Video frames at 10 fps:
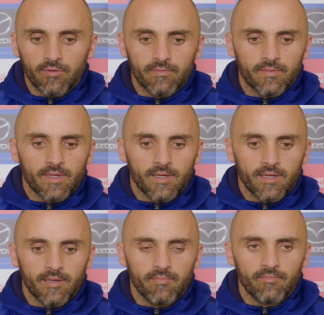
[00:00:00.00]

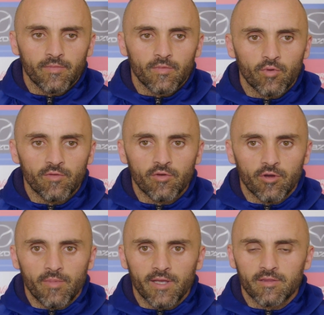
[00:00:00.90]
and we've
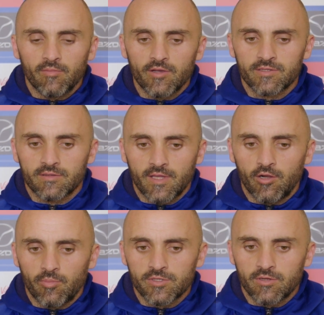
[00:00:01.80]
got to make the most of
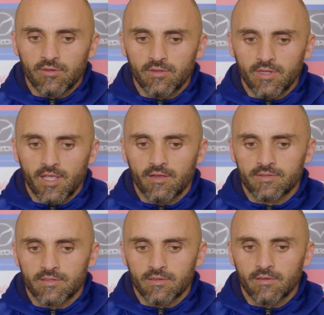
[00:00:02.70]
that opportunity now
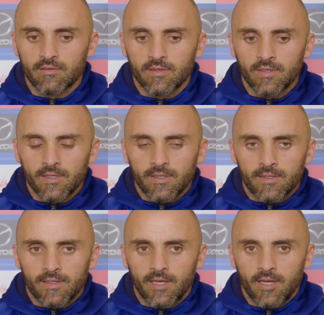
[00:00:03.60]
to
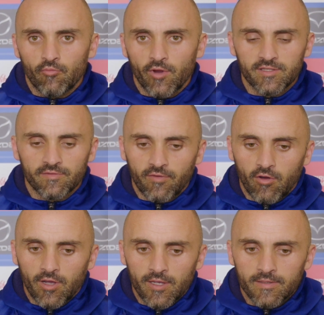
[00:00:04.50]

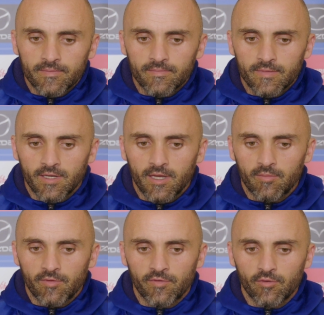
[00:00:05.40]
rectify
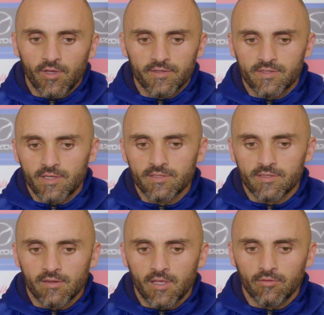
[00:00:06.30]
a few of those things
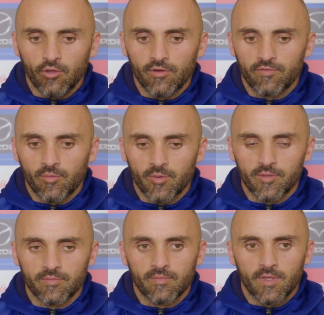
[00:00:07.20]
and learn from
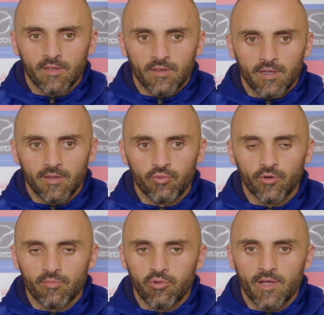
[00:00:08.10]
them and
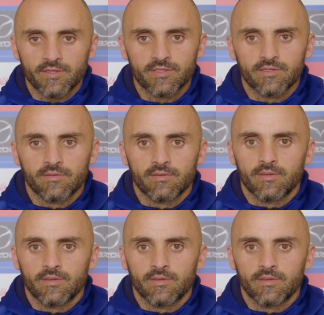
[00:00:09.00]
put in place